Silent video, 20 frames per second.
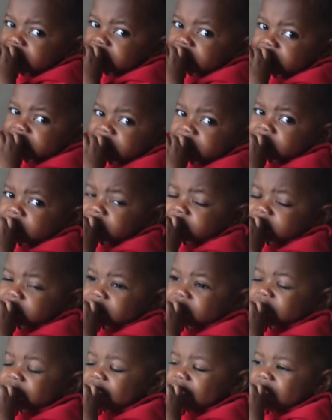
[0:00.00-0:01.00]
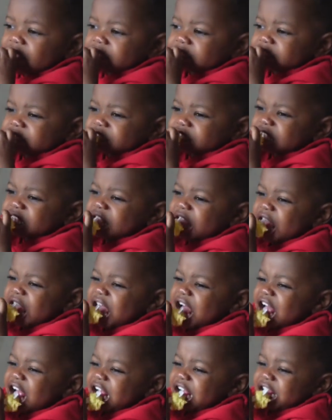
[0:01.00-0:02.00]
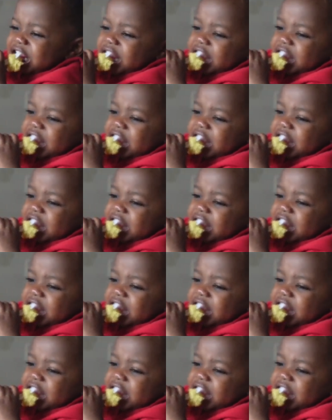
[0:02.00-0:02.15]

had yours. We both know,